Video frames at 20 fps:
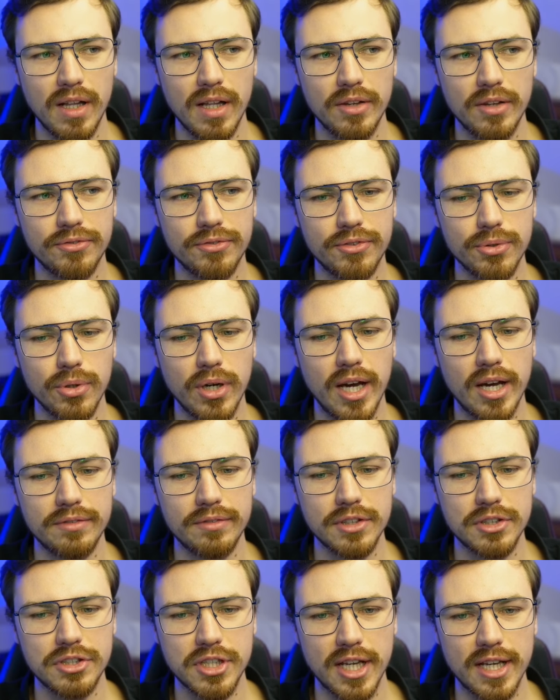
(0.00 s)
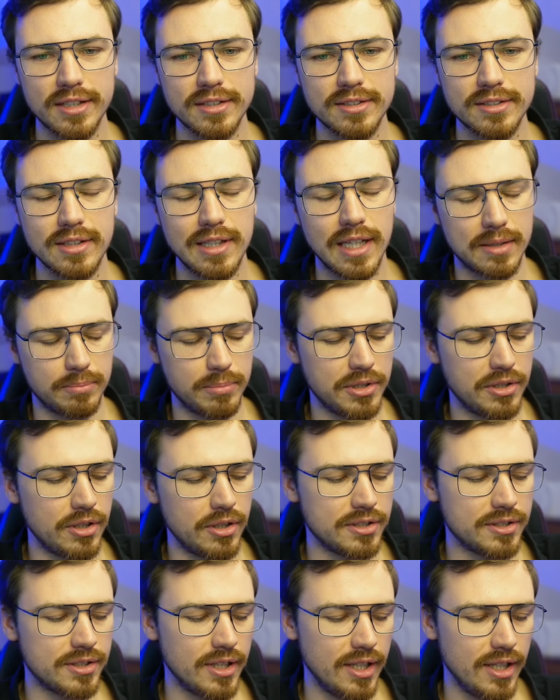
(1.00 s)
if you have the chance, like
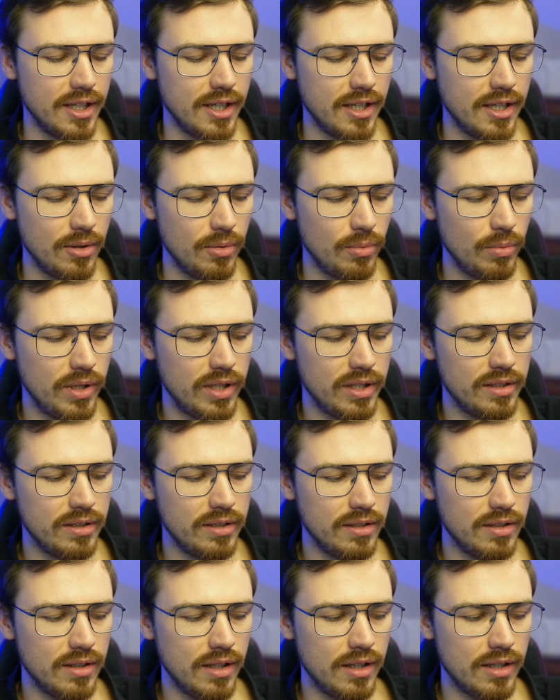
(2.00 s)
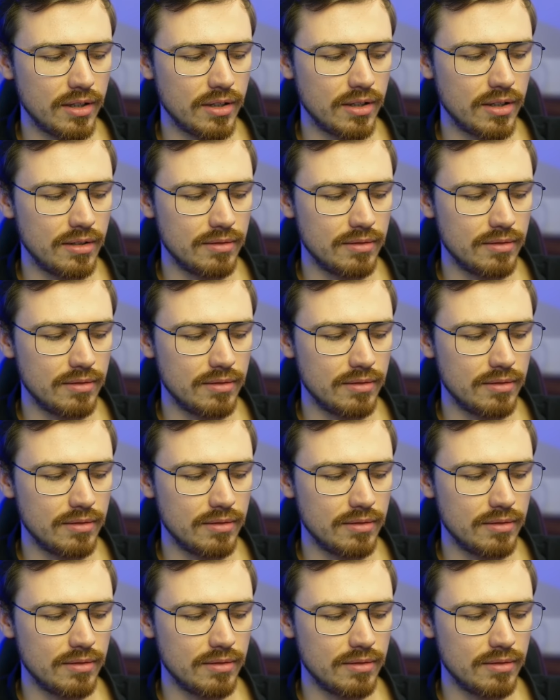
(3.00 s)
because when uh,